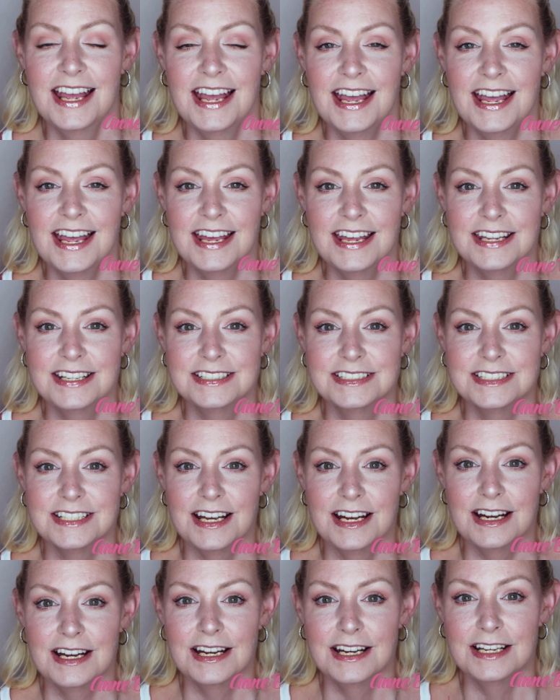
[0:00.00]
And
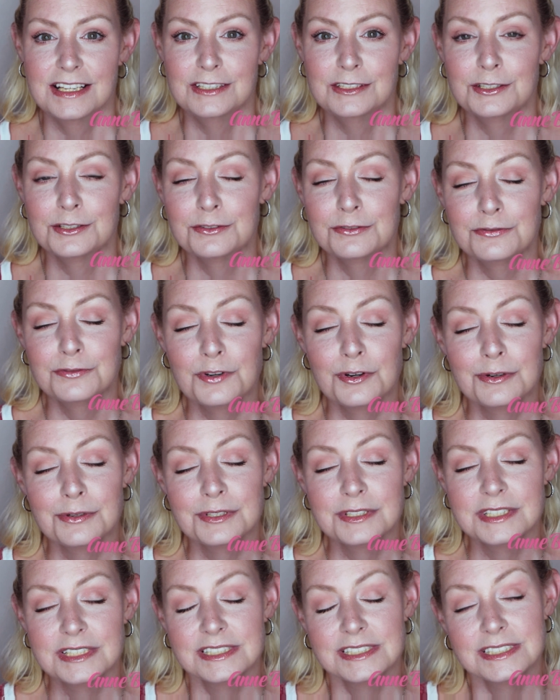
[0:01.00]
I look
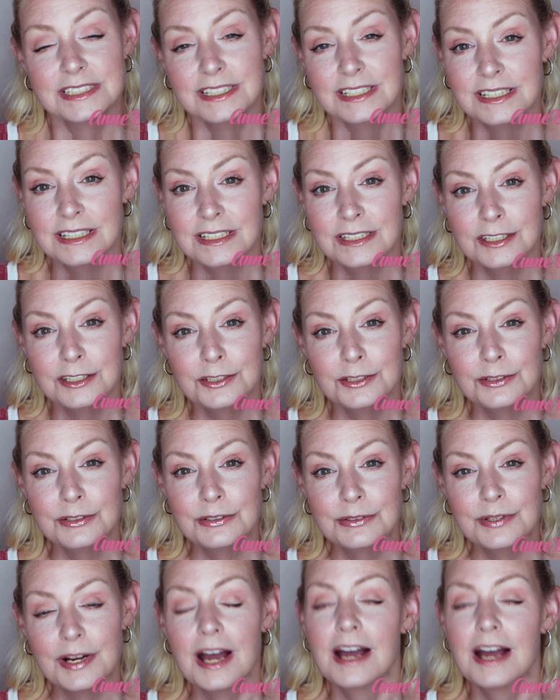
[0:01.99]
forward to seeing you